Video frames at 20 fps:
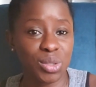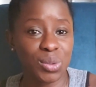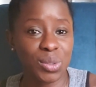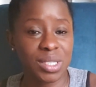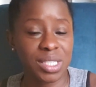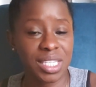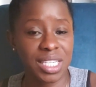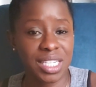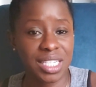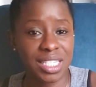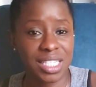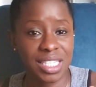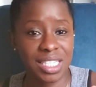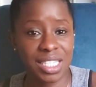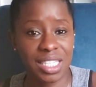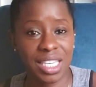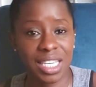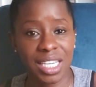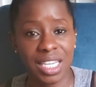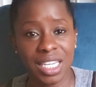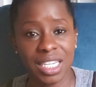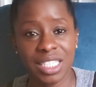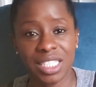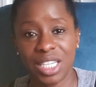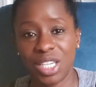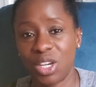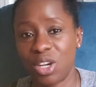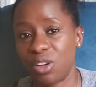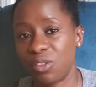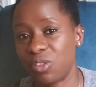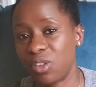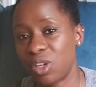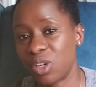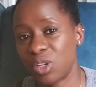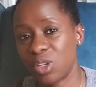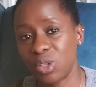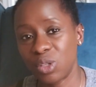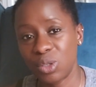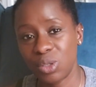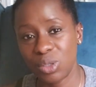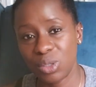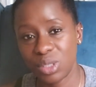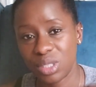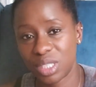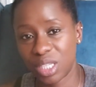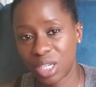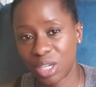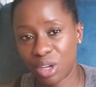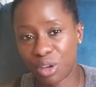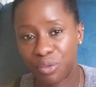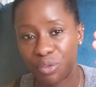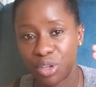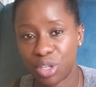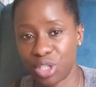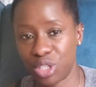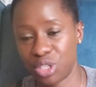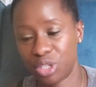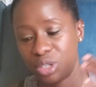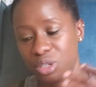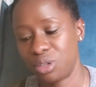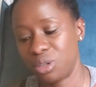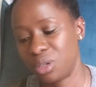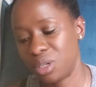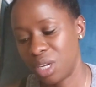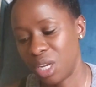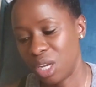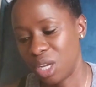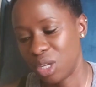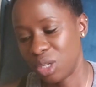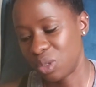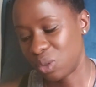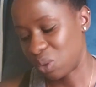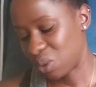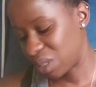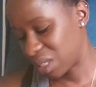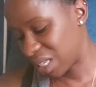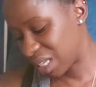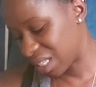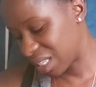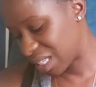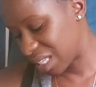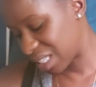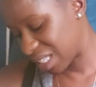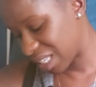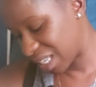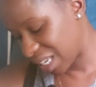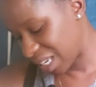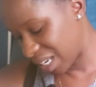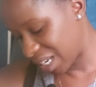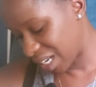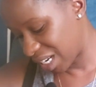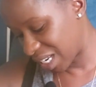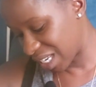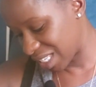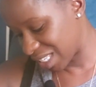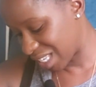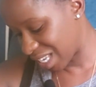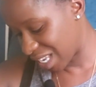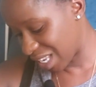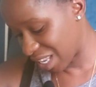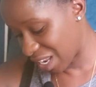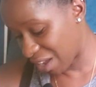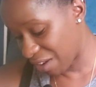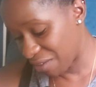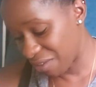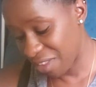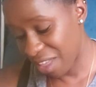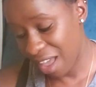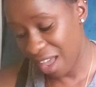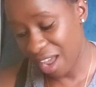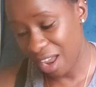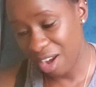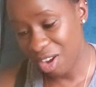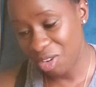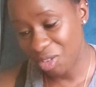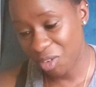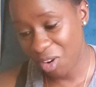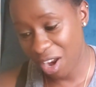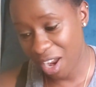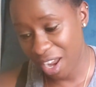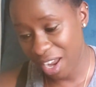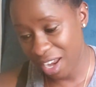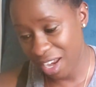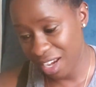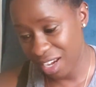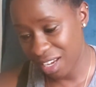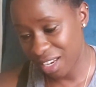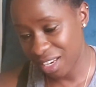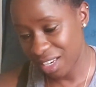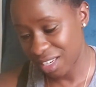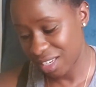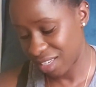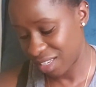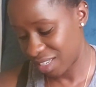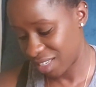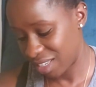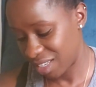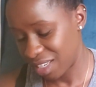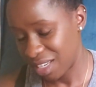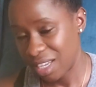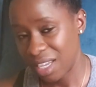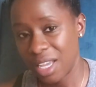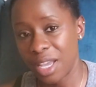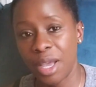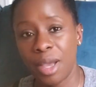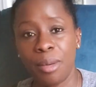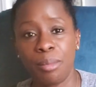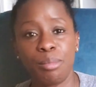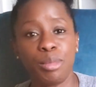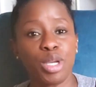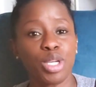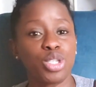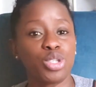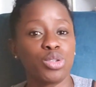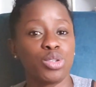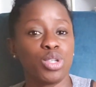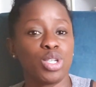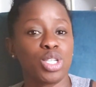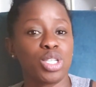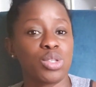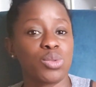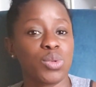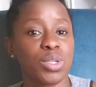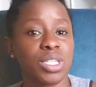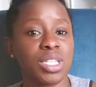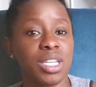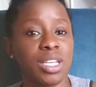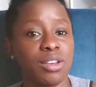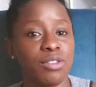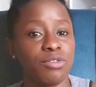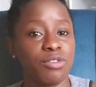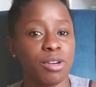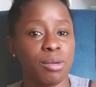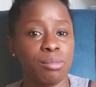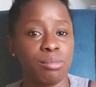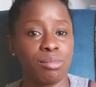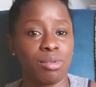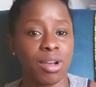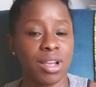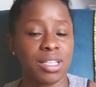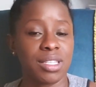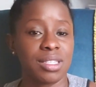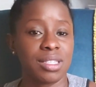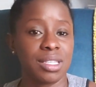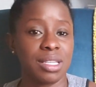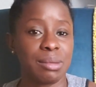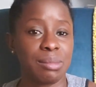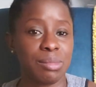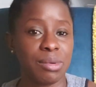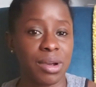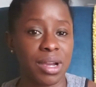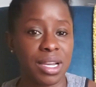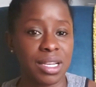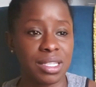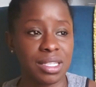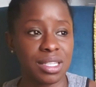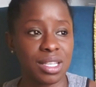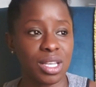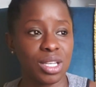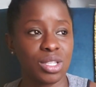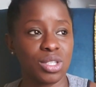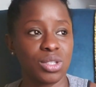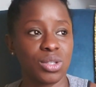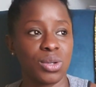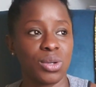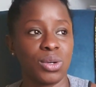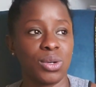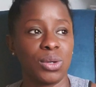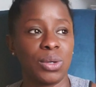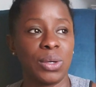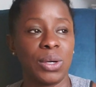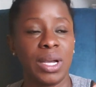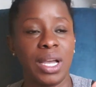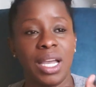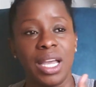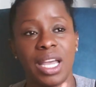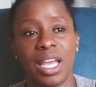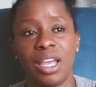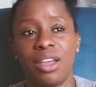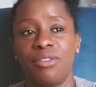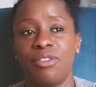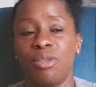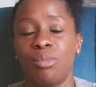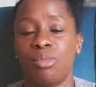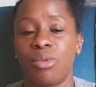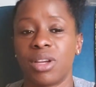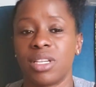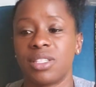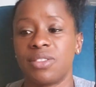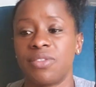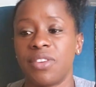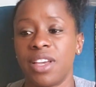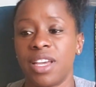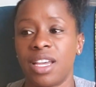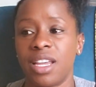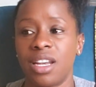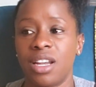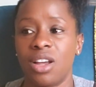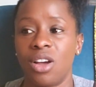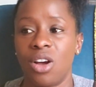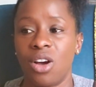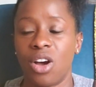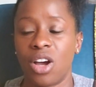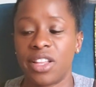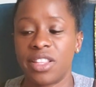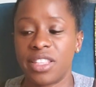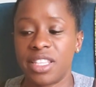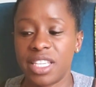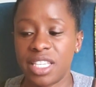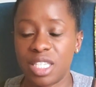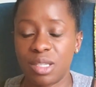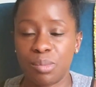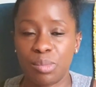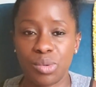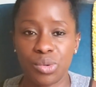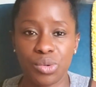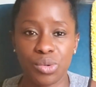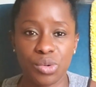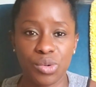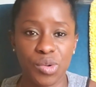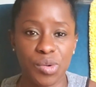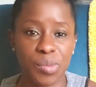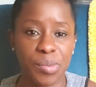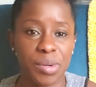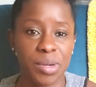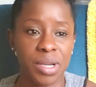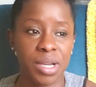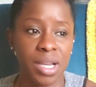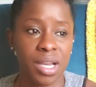do skin to skin. Take off their clothes, take off your shirt, do skin to skin, because they love that, right? make sure you're switching from breast to breast. So if you breastfed on this boob,